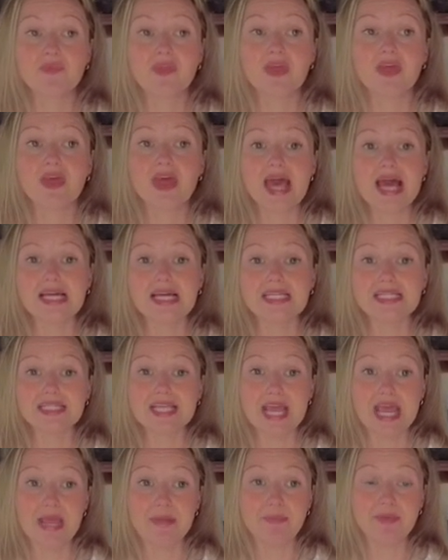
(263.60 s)
and
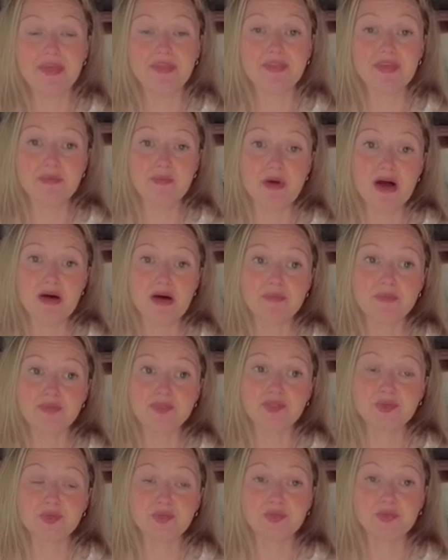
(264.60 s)
taping them up so
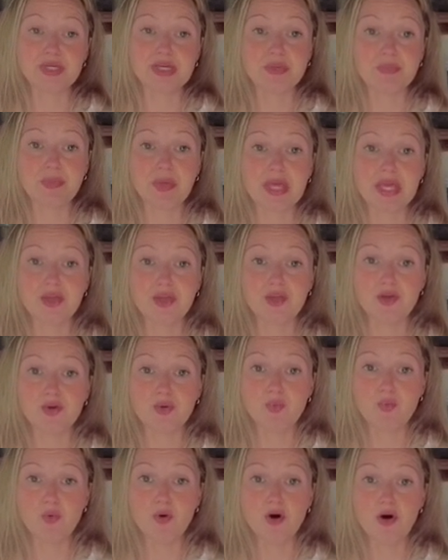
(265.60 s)
you can paint your
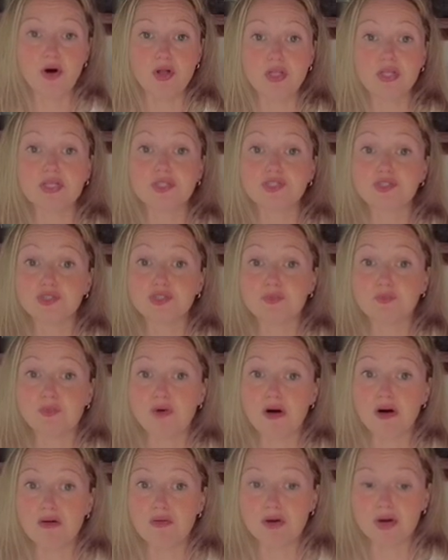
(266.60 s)
wall
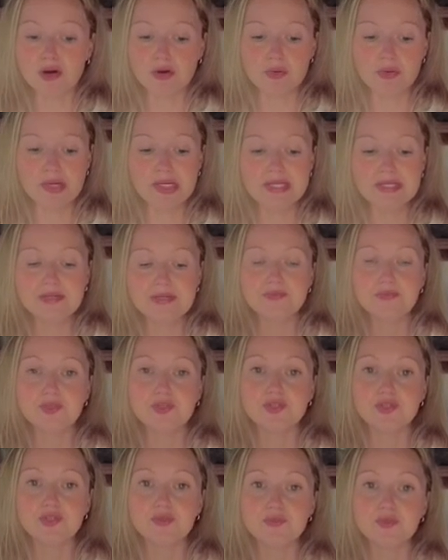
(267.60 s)
tomorrow,
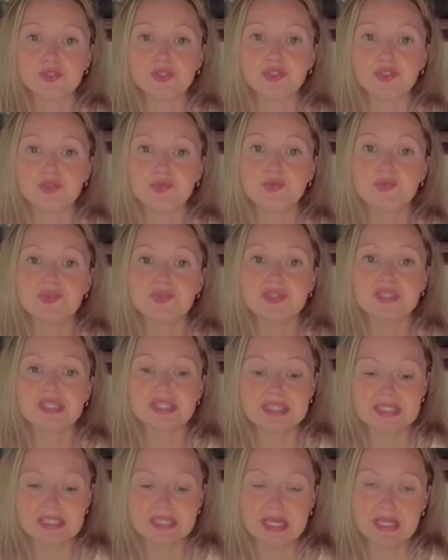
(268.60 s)
you would use this
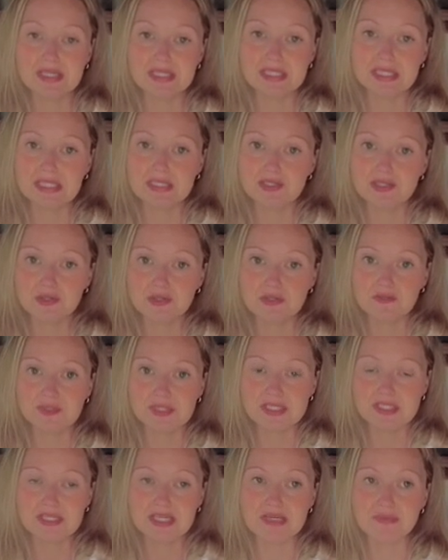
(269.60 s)
delicate surface
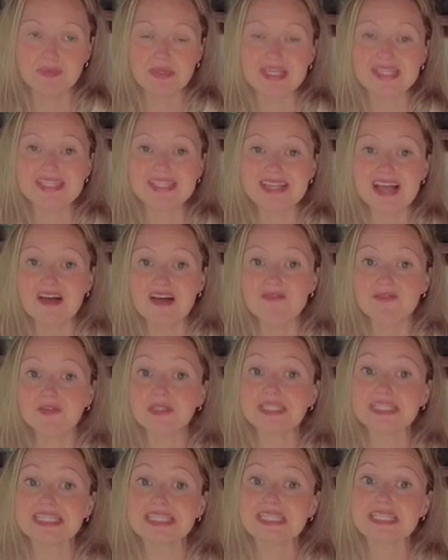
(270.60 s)
tape. It's not very
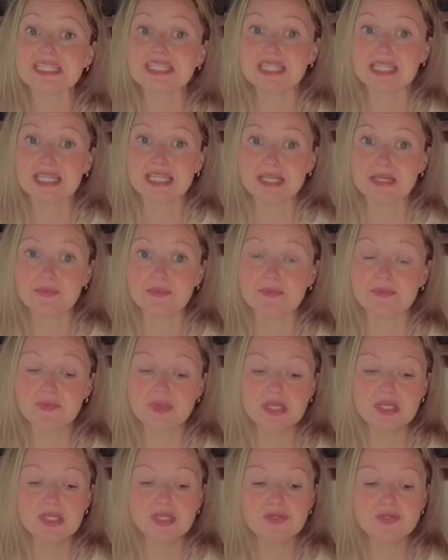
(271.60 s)
sticky.
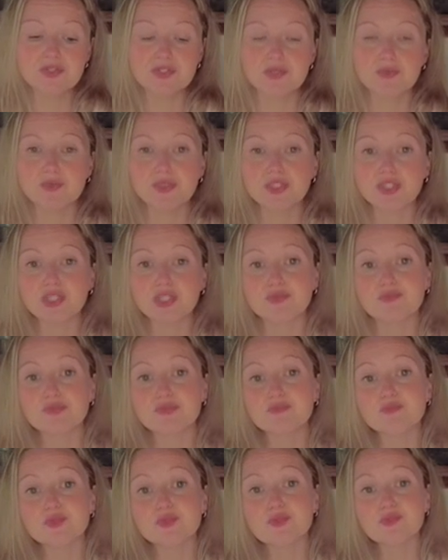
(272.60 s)
So when you
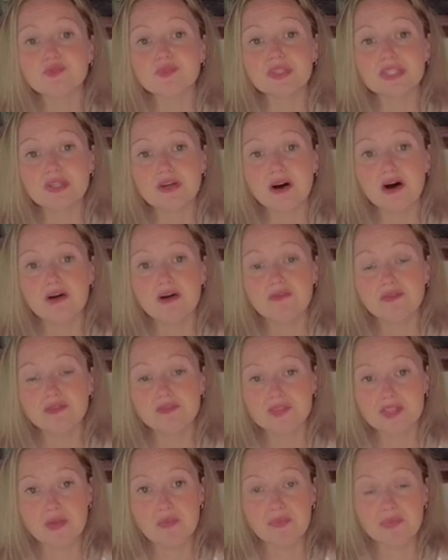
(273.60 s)
remove it off of
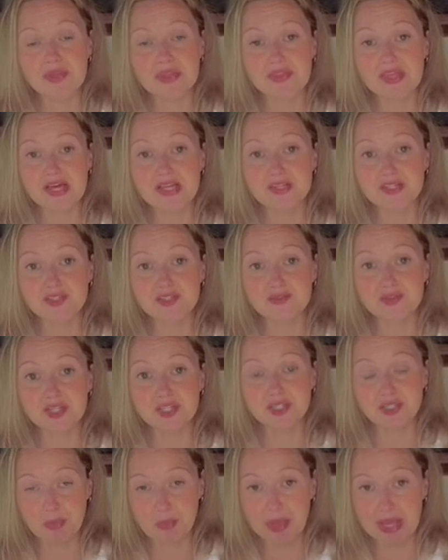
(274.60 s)
something that is
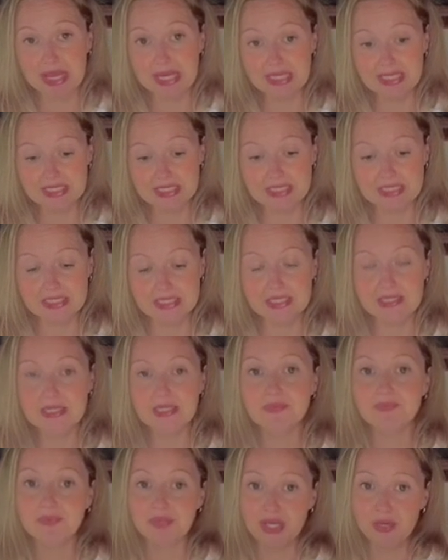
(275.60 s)
freshly painted,
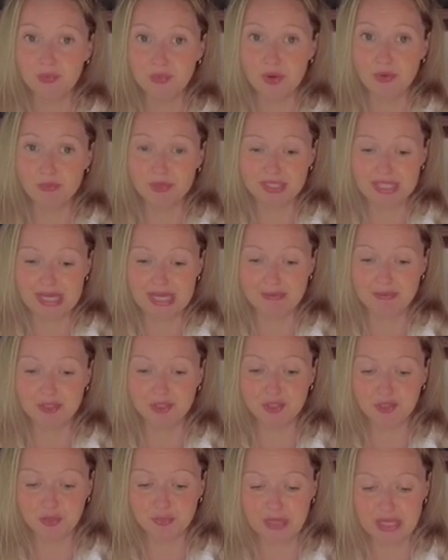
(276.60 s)
it won't damage your
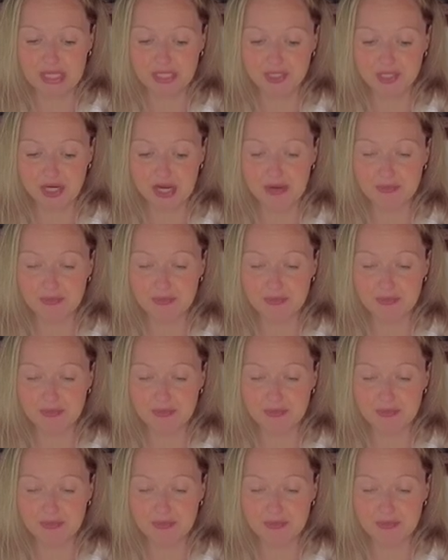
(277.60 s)
paint job.